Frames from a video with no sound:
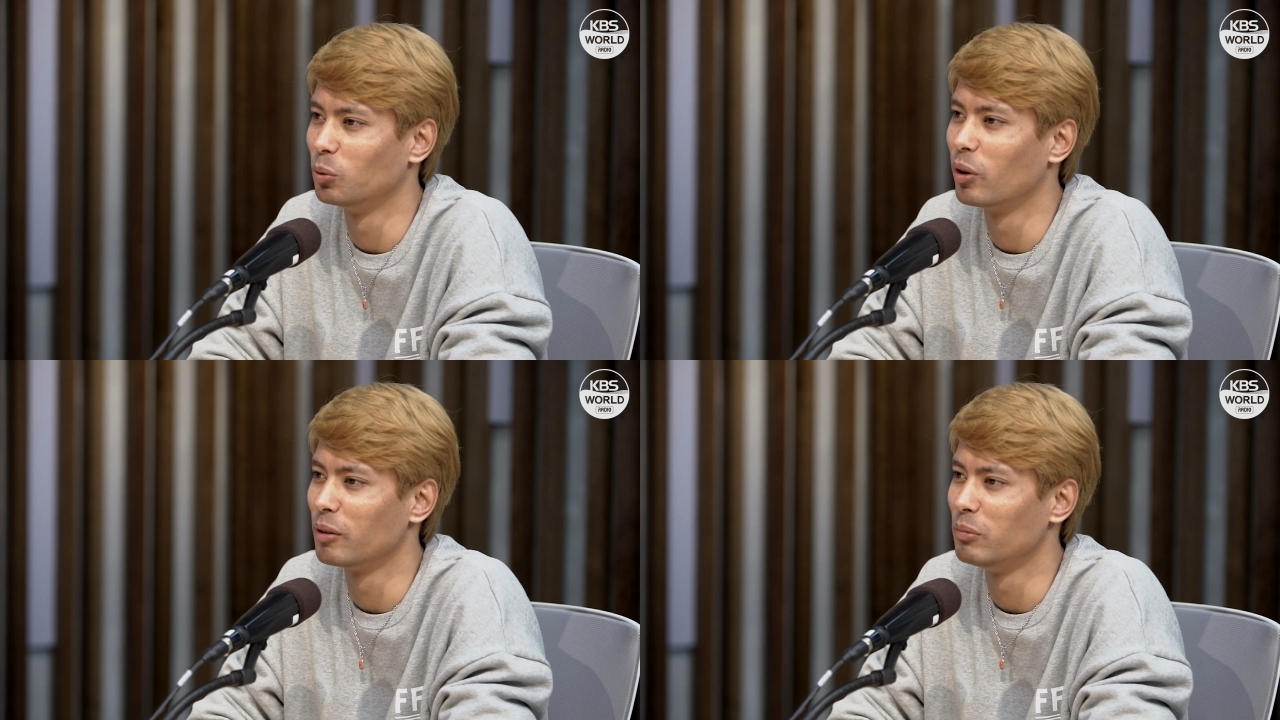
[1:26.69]

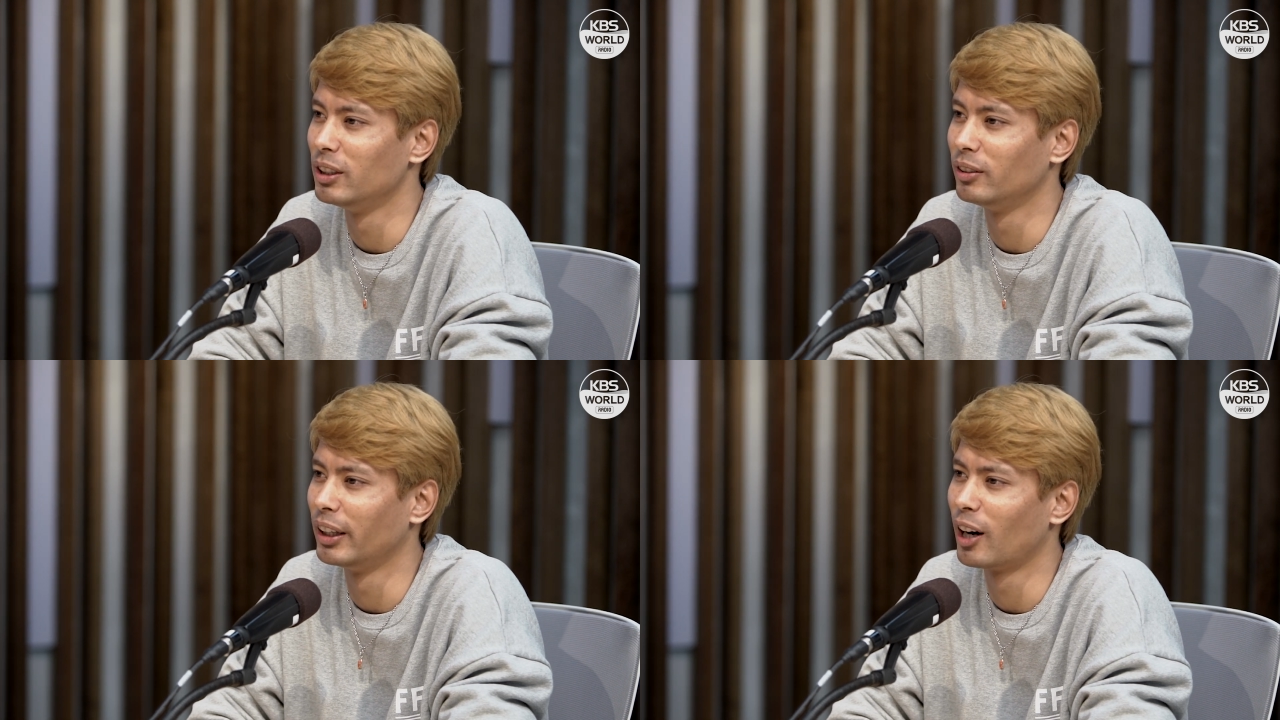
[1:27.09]
he wanted
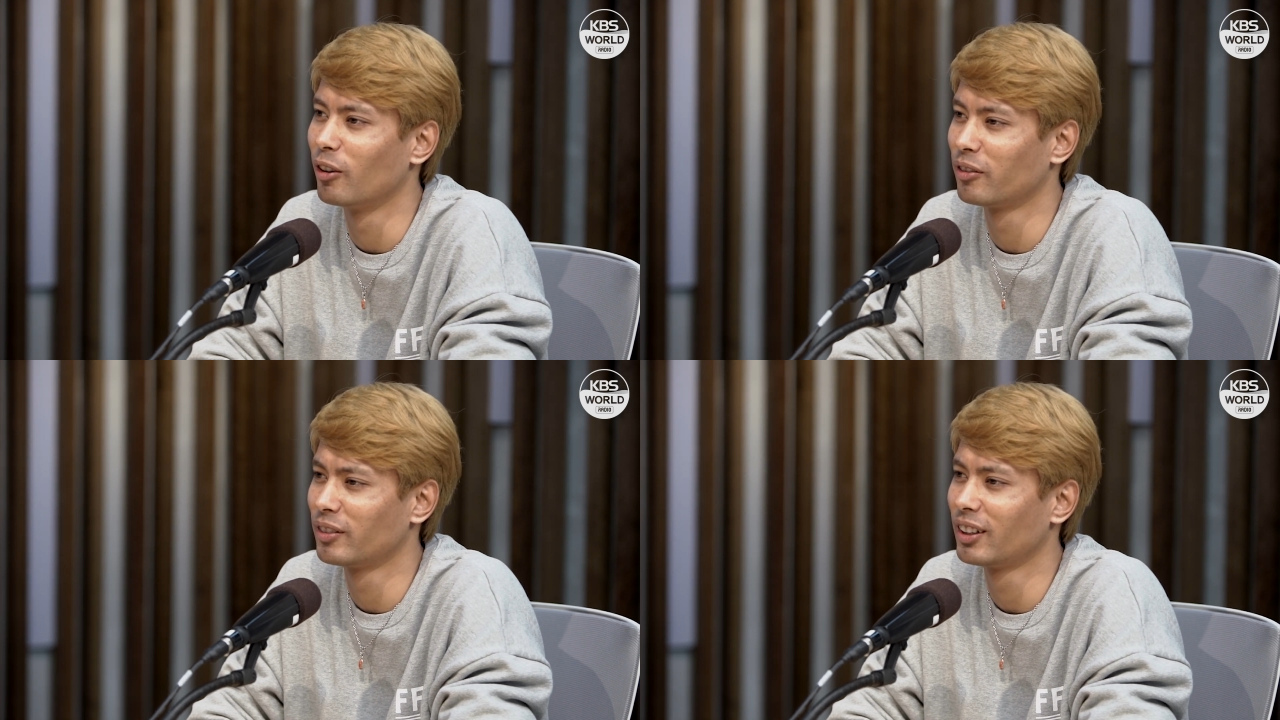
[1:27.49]
me to get
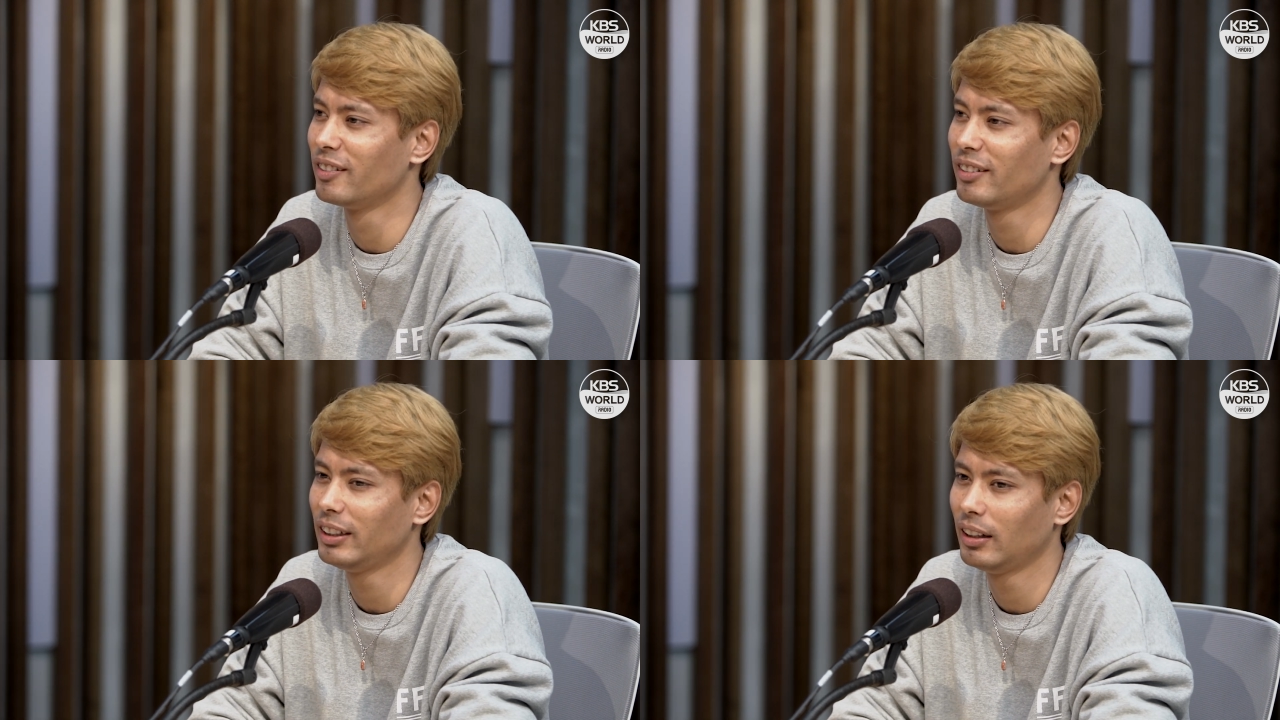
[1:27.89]
out of the
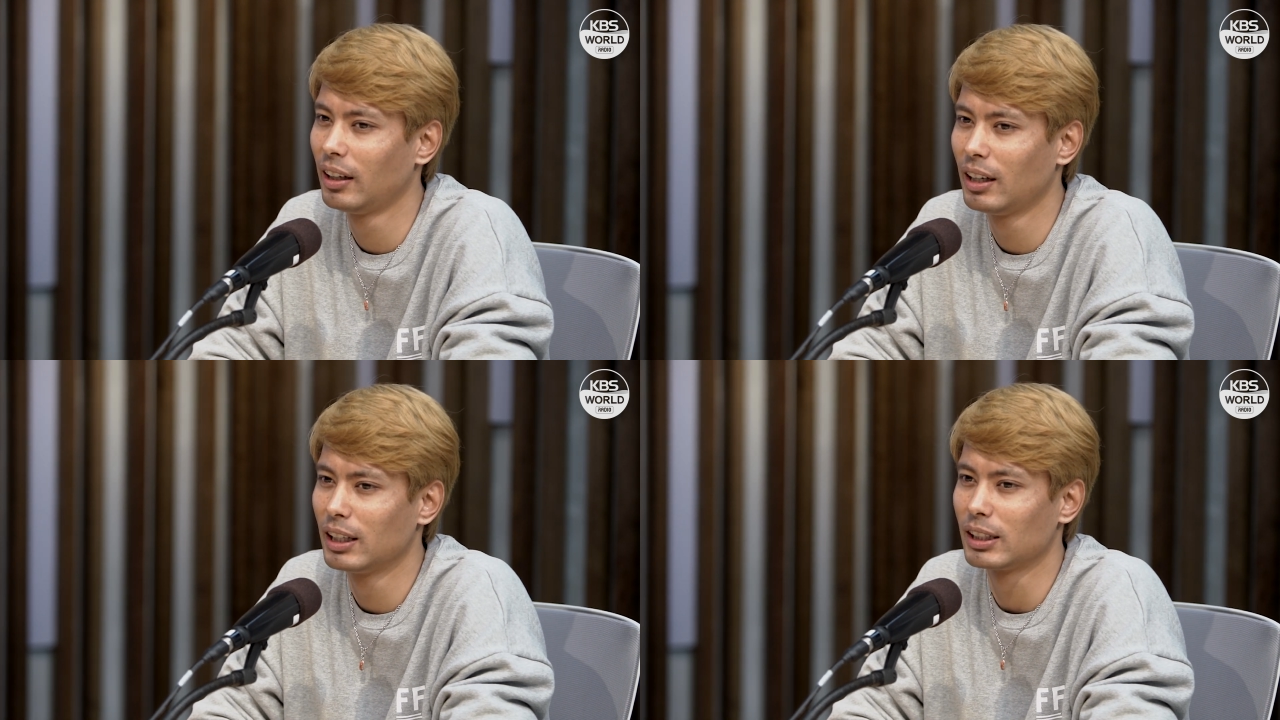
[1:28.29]
country
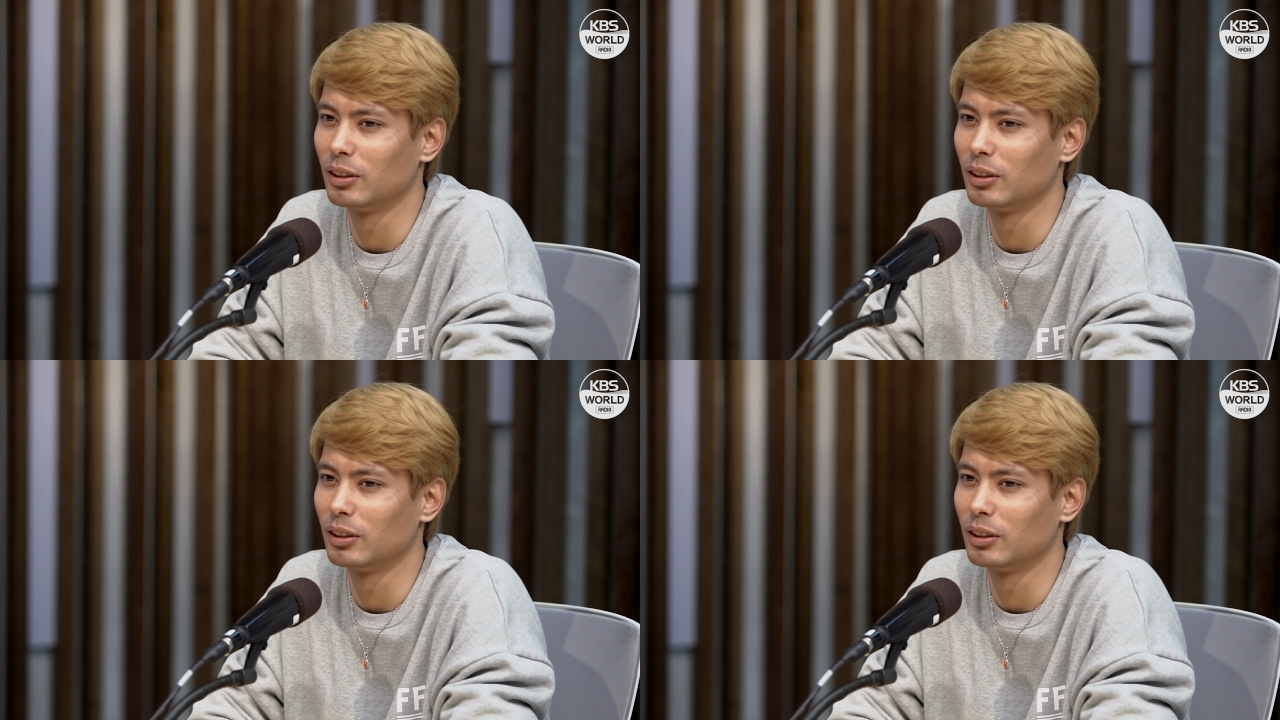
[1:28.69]
mm.